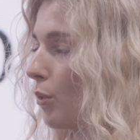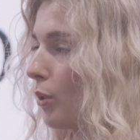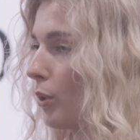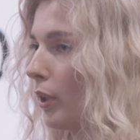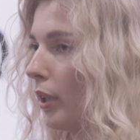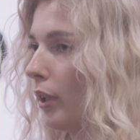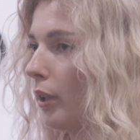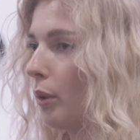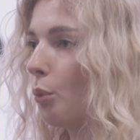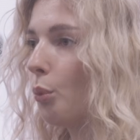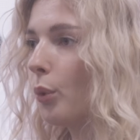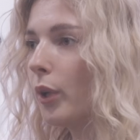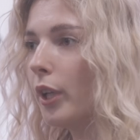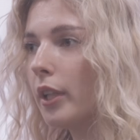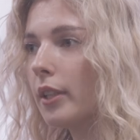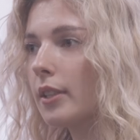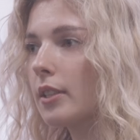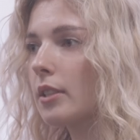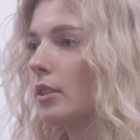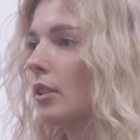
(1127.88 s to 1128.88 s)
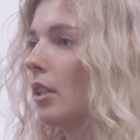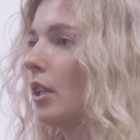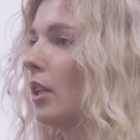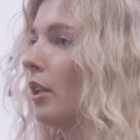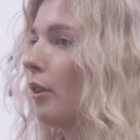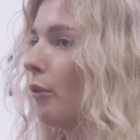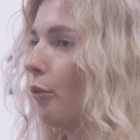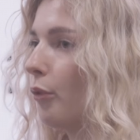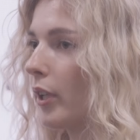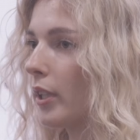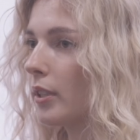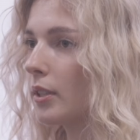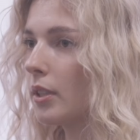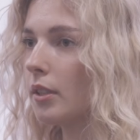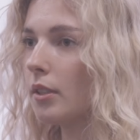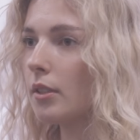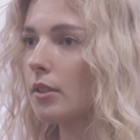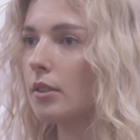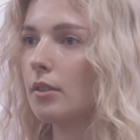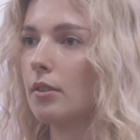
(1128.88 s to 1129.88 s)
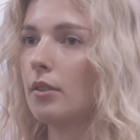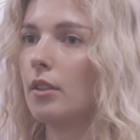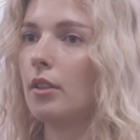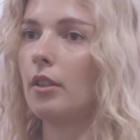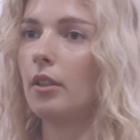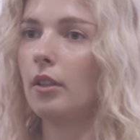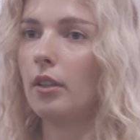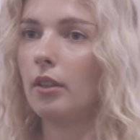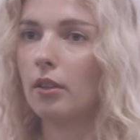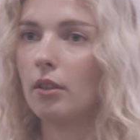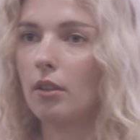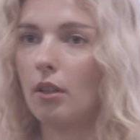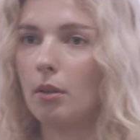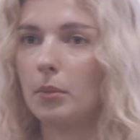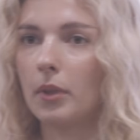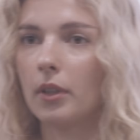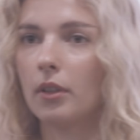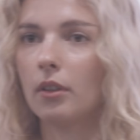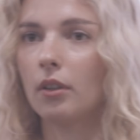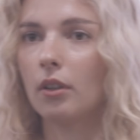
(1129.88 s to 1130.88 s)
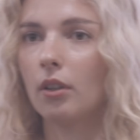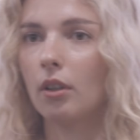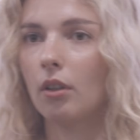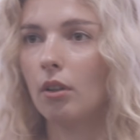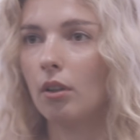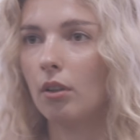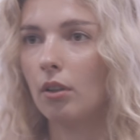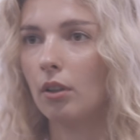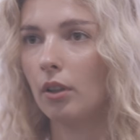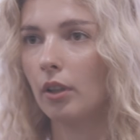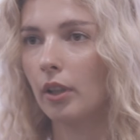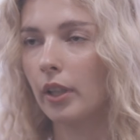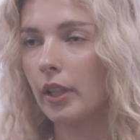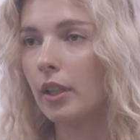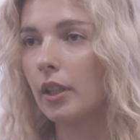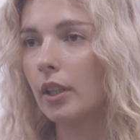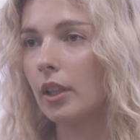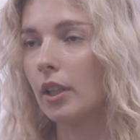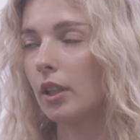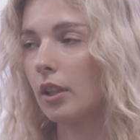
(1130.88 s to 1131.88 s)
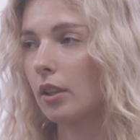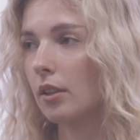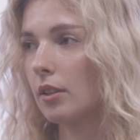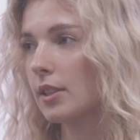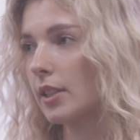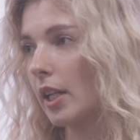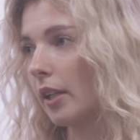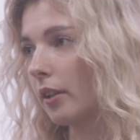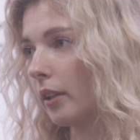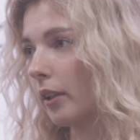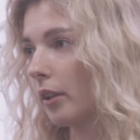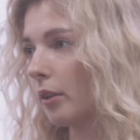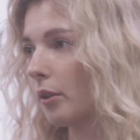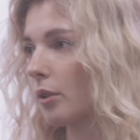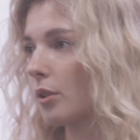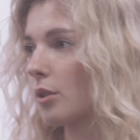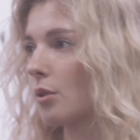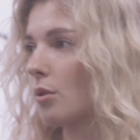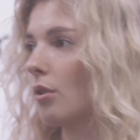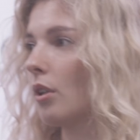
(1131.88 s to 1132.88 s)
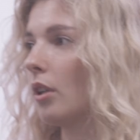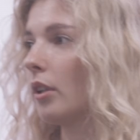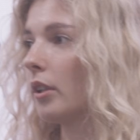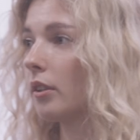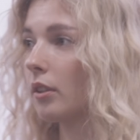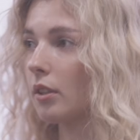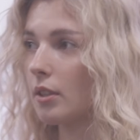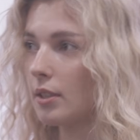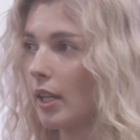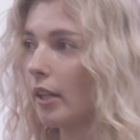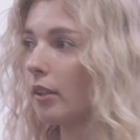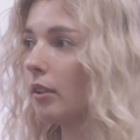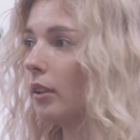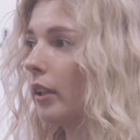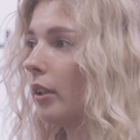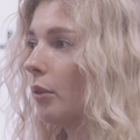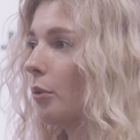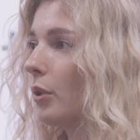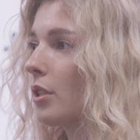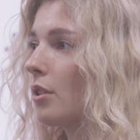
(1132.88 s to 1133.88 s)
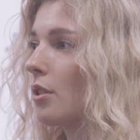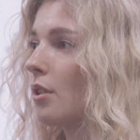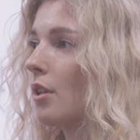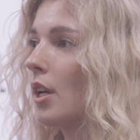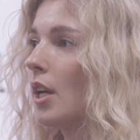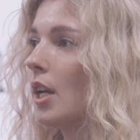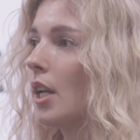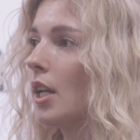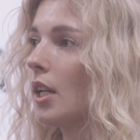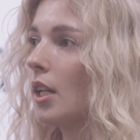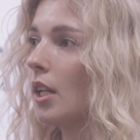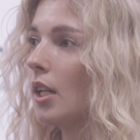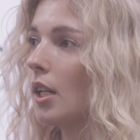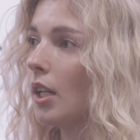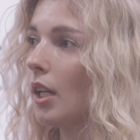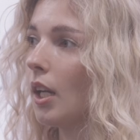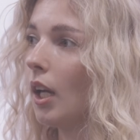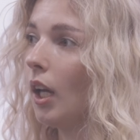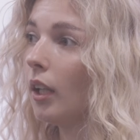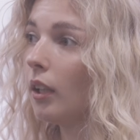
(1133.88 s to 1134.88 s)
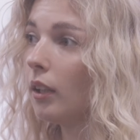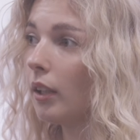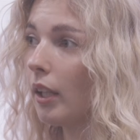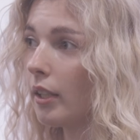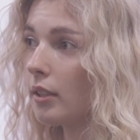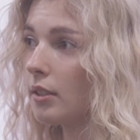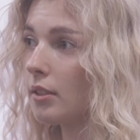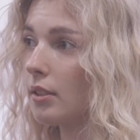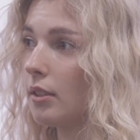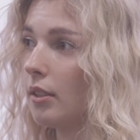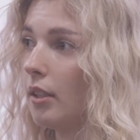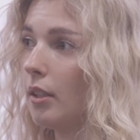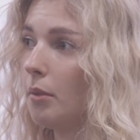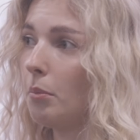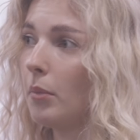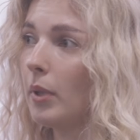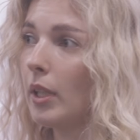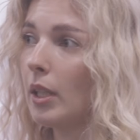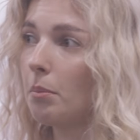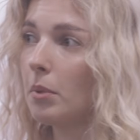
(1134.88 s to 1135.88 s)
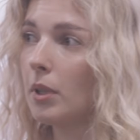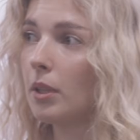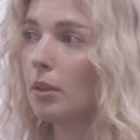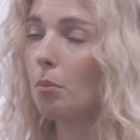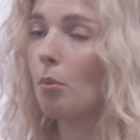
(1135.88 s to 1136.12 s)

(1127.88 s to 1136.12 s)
more words, phrases that are common in the sign language. And last, and maybe